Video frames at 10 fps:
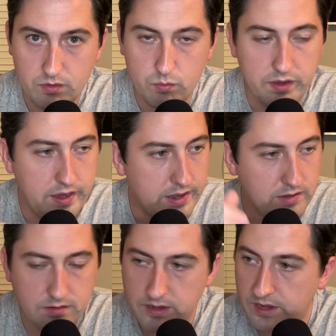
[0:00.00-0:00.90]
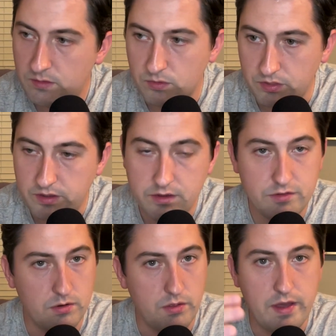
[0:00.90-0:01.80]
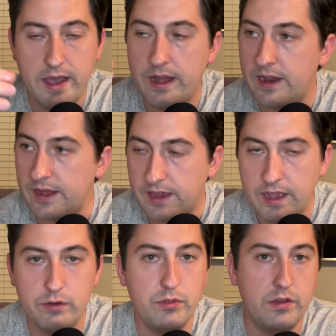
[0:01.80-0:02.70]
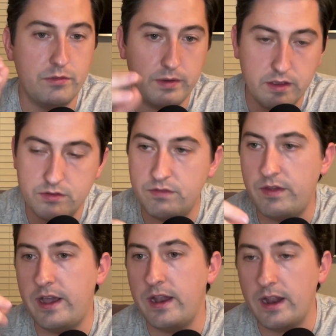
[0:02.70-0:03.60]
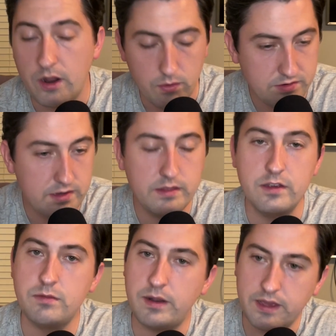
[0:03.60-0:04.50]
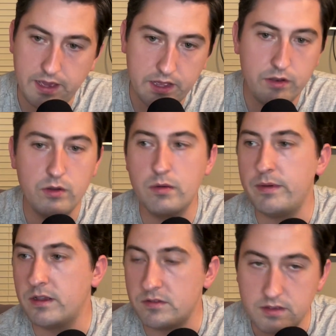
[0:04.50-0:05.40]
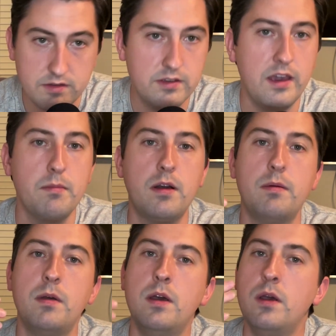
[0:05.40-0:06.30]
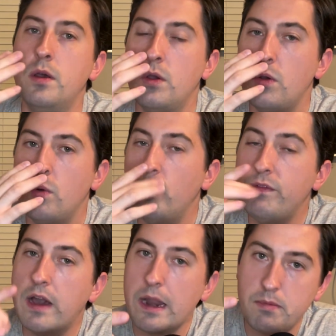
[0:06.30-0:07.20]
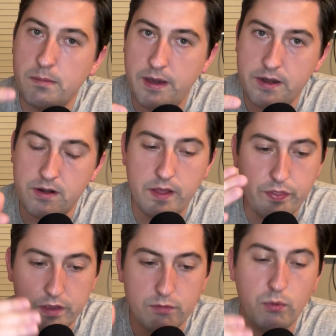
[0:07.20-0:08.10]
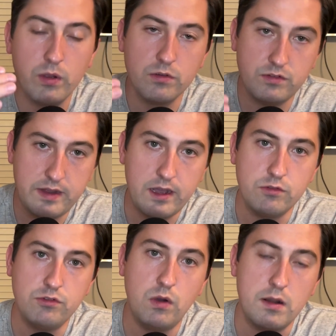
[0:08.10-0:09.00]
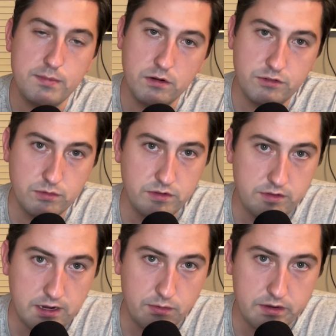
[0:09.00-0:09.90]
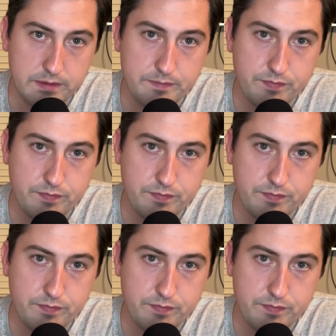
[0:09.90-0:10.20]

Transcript: We can't say, well, this or that, and I can't do this because of that. And I know I said this, but I can't do it because this came up. We've got to be better, and this boils down to our personal integrity.